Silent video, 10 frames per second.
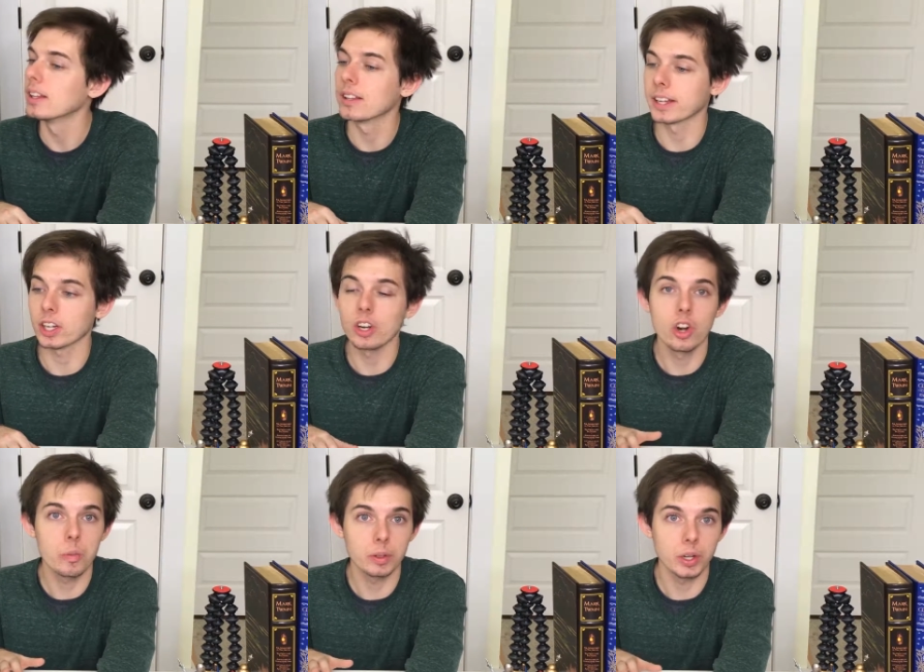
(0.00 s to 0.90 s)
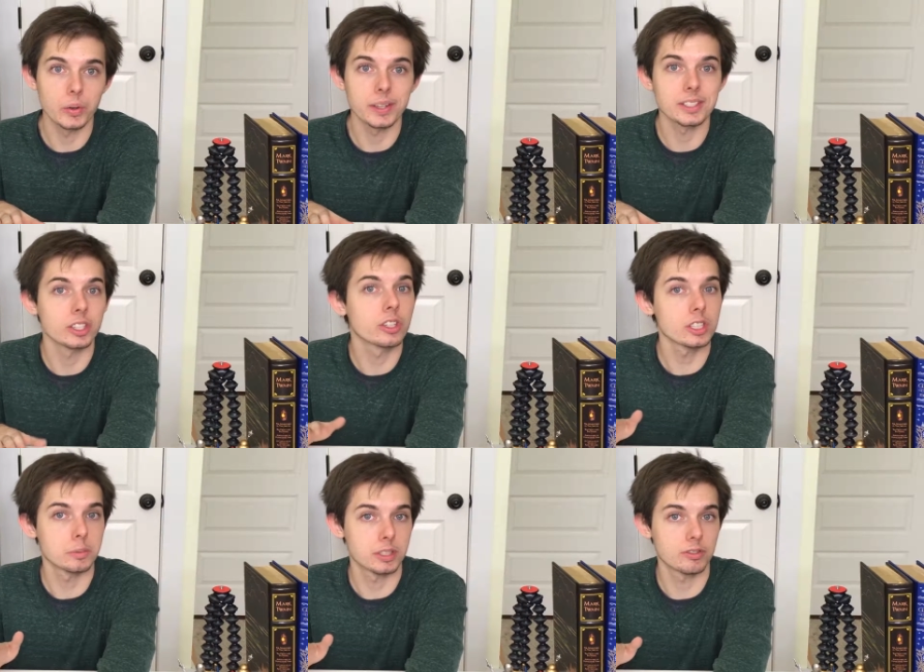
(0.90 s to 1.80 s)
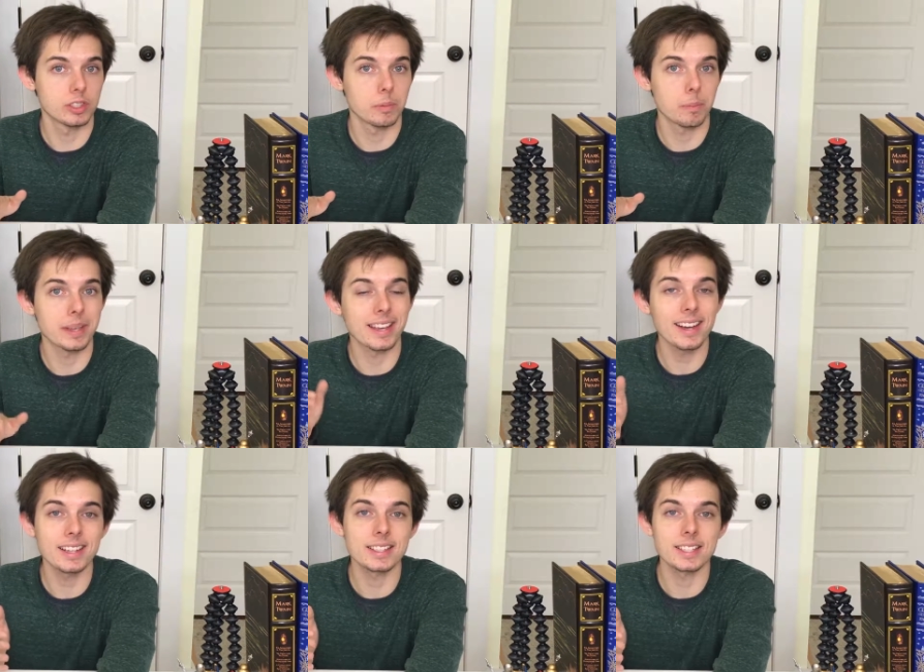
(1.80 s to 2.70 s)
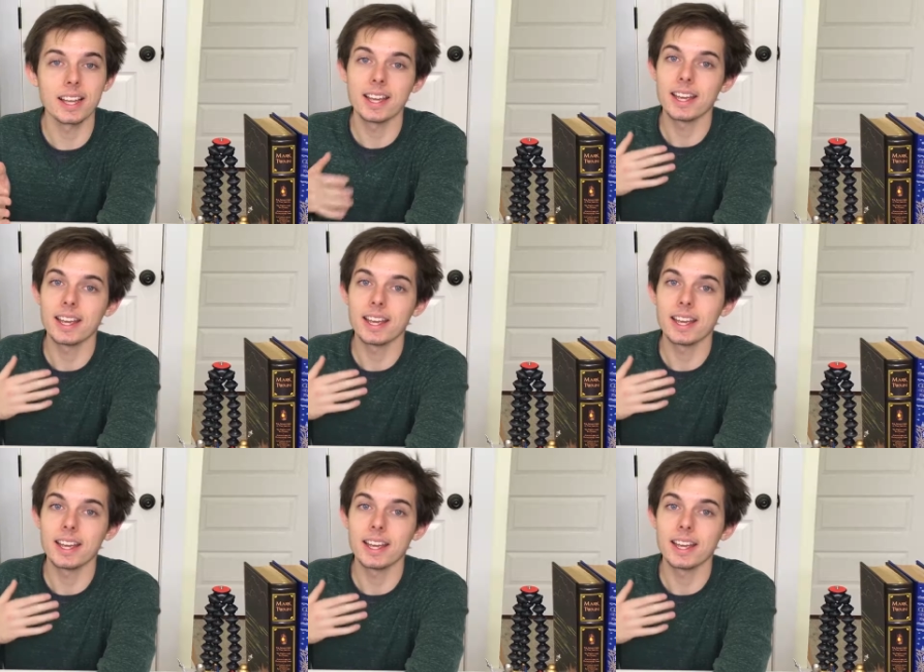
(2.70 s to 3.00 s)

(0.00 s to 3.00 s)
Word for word: Like Home Alone, it's a Christmas film because